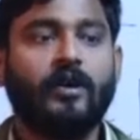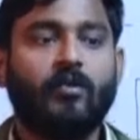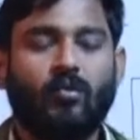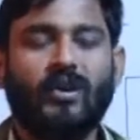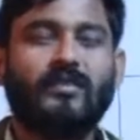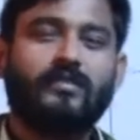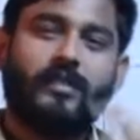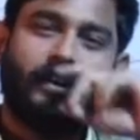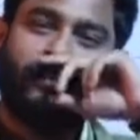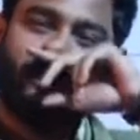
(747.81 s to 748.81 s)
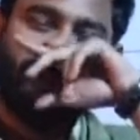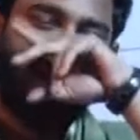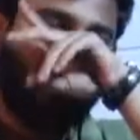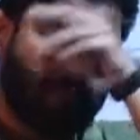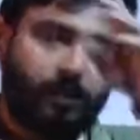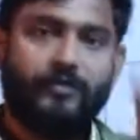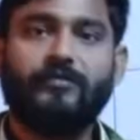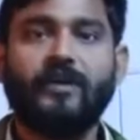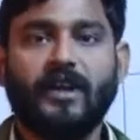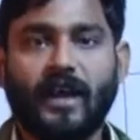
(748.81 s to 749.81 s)
Once let us get a
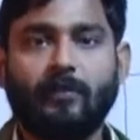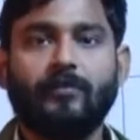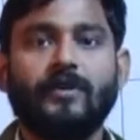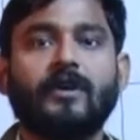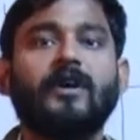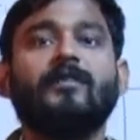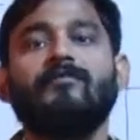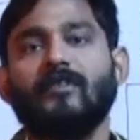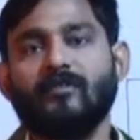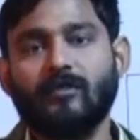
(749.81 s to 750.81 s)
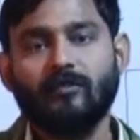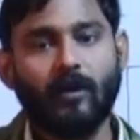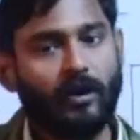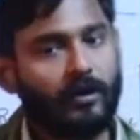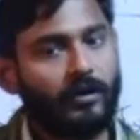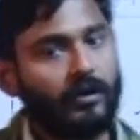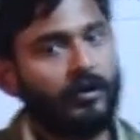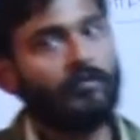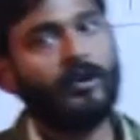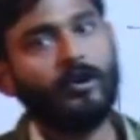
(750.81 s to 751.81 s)
brief recap. First of all,
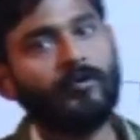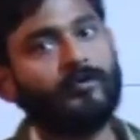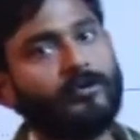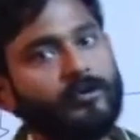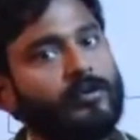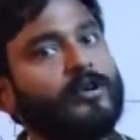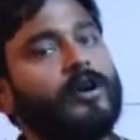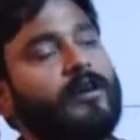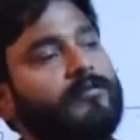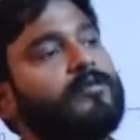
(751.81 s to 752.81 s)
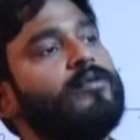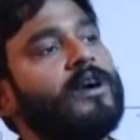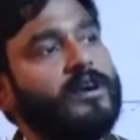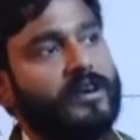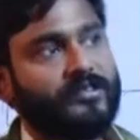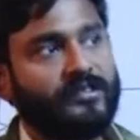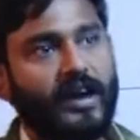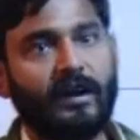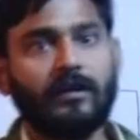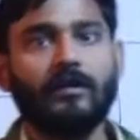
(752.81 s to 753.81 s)
what you have to do? You have to
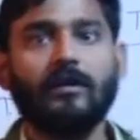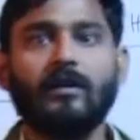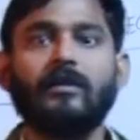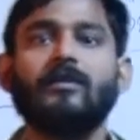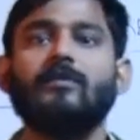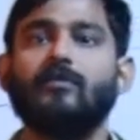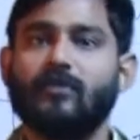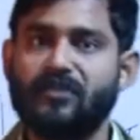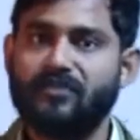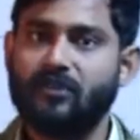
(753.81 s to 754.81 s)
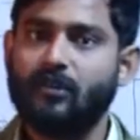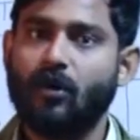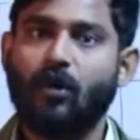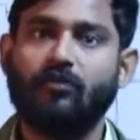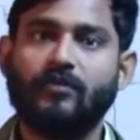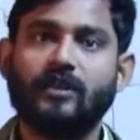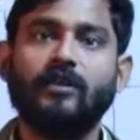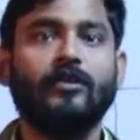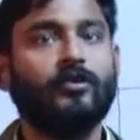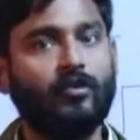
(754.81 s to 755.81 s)
understand the position of the
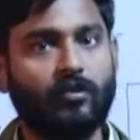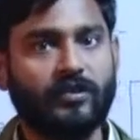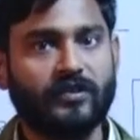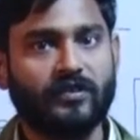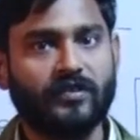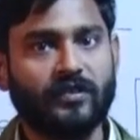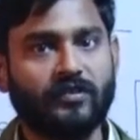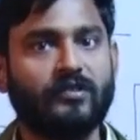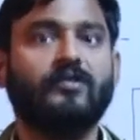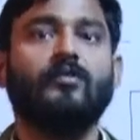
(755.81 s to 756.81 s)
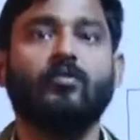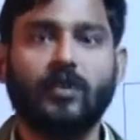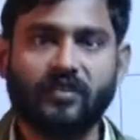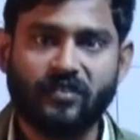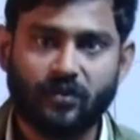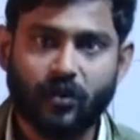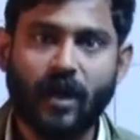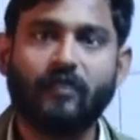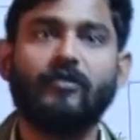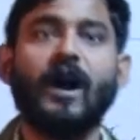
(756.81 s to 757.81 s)
load resistance. Once you
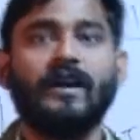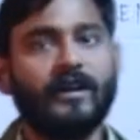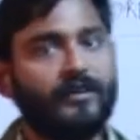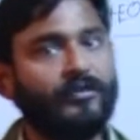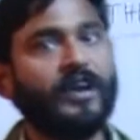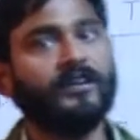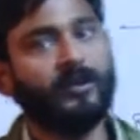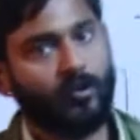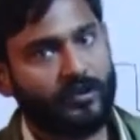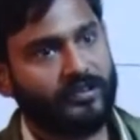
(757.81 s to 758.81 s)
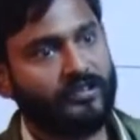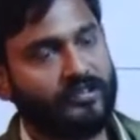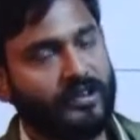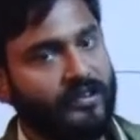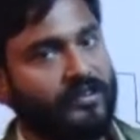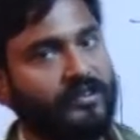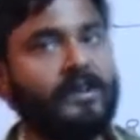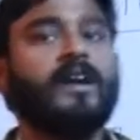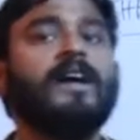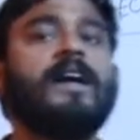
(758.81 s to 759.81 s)
have identified the load resistance,
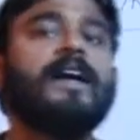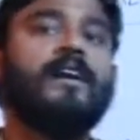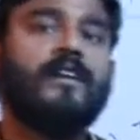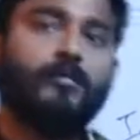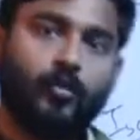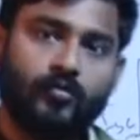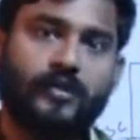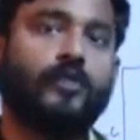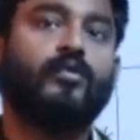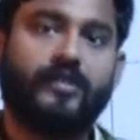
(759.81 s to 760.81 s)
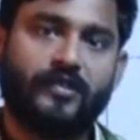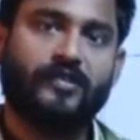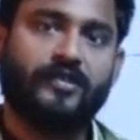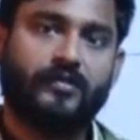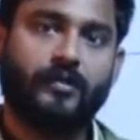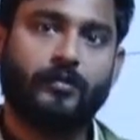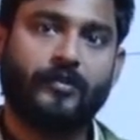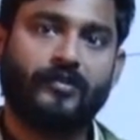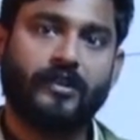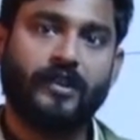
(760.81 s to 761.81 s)
remove the load resistance from the
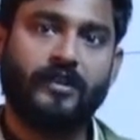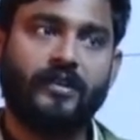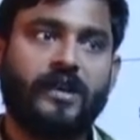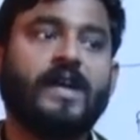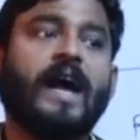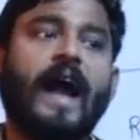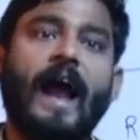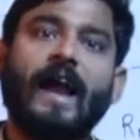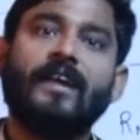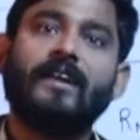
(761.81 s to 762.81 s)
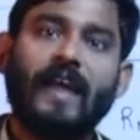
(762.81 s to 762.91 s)
circuit and